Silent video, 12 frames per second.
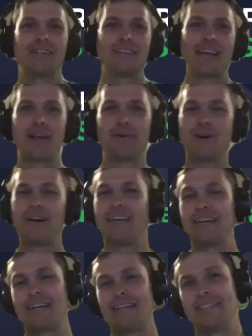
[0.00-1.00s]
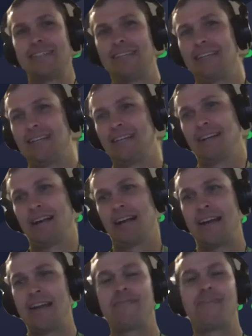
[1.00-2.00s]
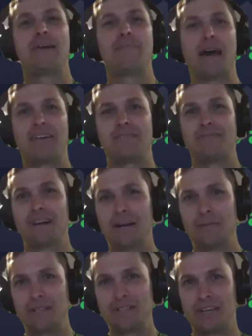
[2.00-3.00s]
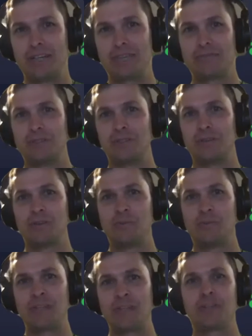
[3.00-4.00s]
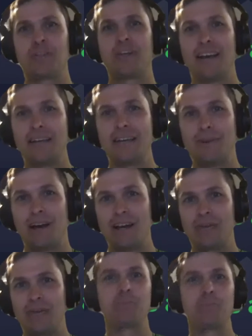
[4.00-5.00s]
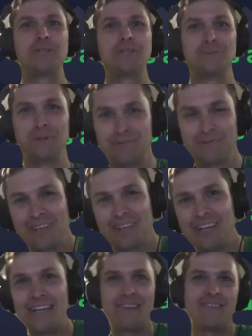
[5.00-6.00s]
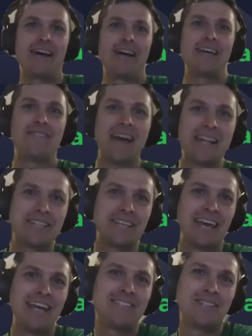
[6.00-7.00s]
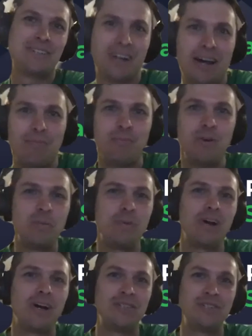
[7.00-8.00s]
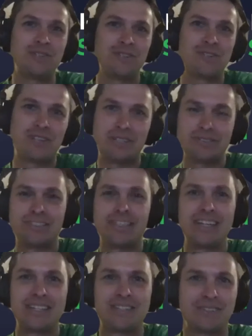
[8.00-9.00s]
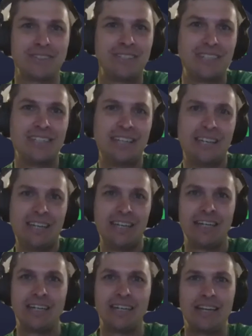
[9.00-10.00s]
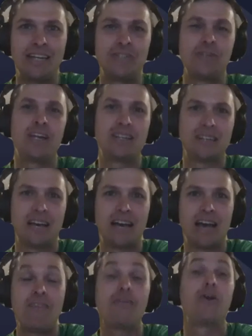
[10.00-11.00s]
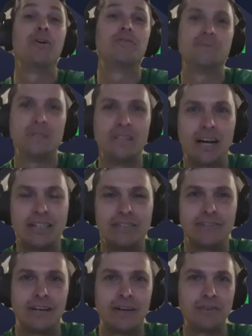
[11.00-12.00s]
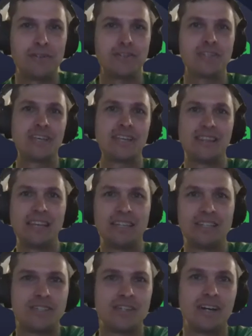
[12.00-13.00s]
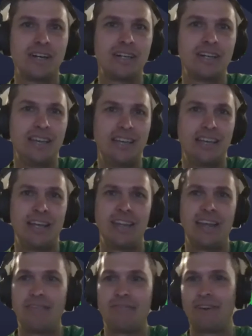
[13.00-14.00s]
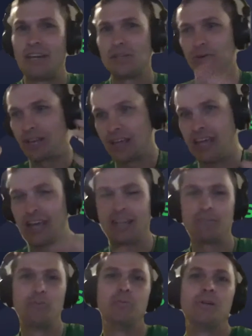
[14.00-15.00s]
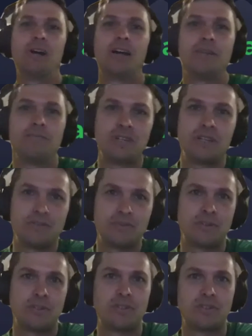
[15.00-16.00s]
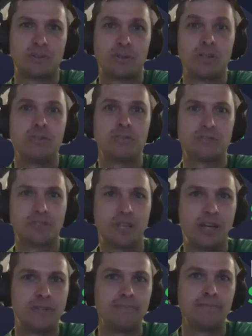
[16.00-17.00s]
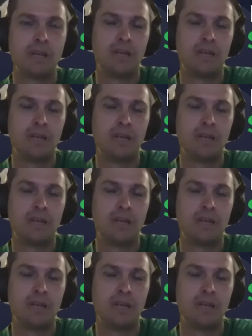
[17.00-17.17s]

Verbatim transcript: It's like, how do I, uh, I need to find a path to fire myself for to make sure that I am not irreplaceable. Uh, and if I if that's the case, then you're not moving beyond just yourself. And that's certainly uh, an issue that I've heard from a lot of founders is that they get stuck in that phase where they can't move beyond themselves, which is critical for scale.